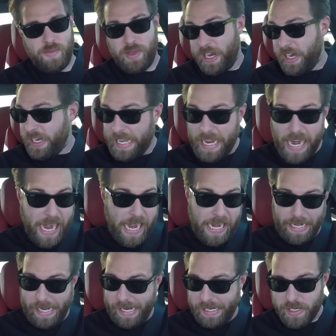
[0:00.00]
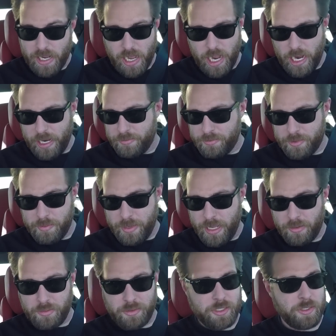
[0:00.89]
mean, any time to be
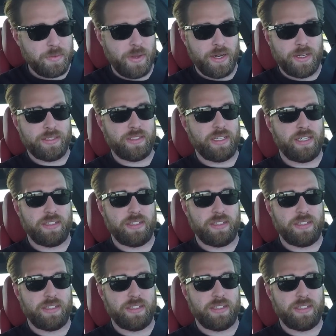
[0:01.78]
able to spend inside